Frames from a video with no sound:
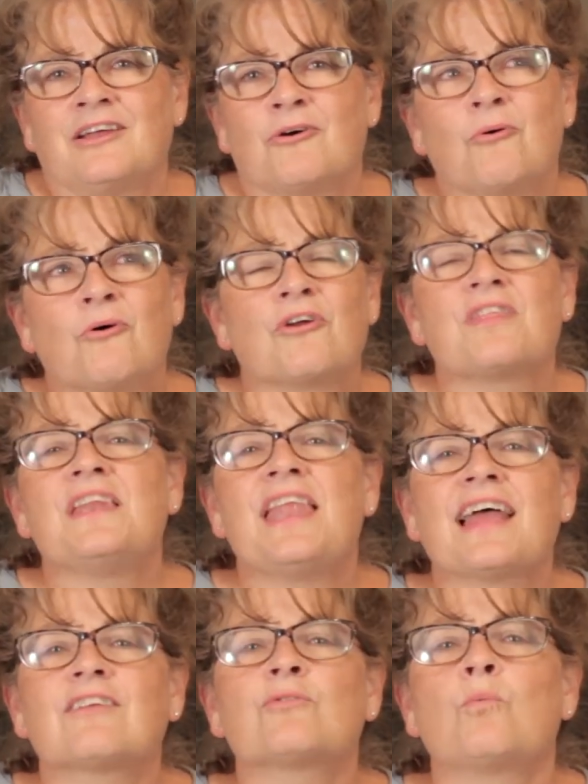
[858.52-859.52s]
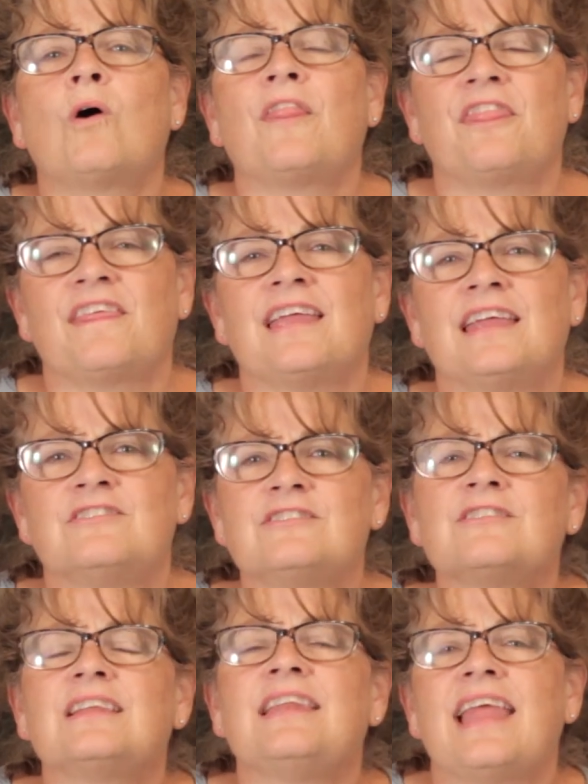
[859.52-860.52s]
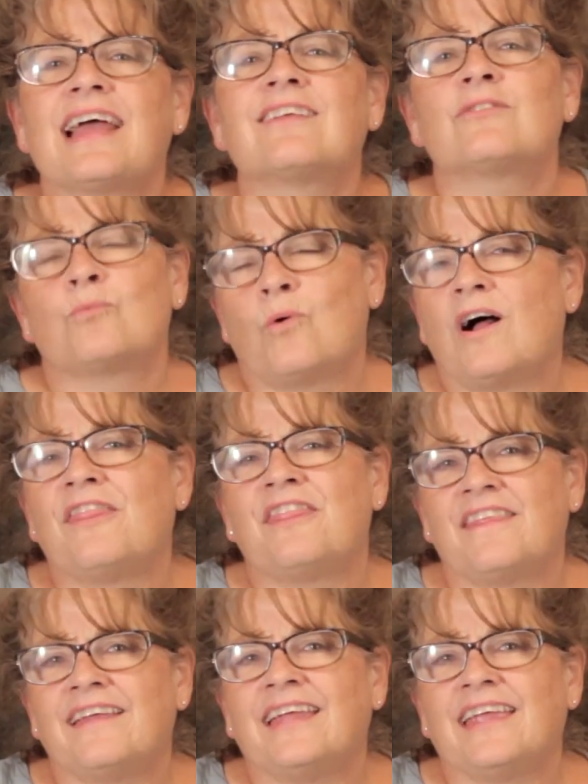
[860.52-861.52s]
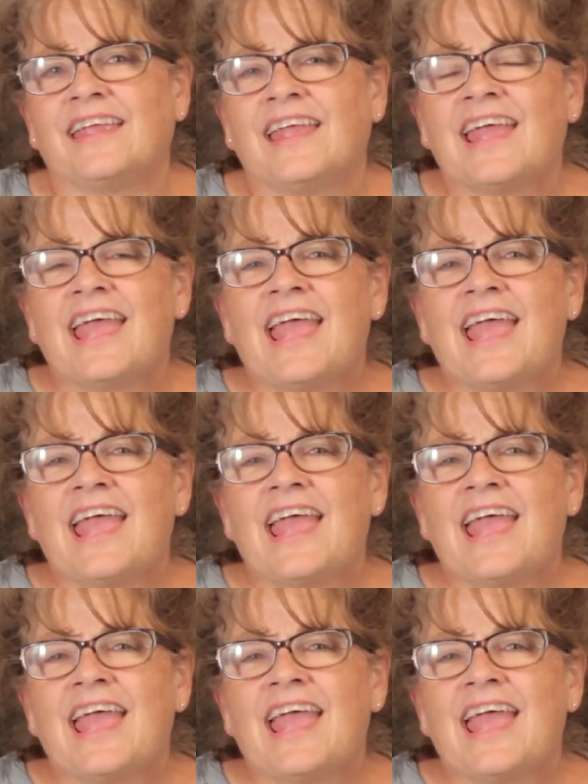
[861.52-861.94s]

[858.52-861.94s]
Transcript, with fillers: Or the next one thing, do the next one thing.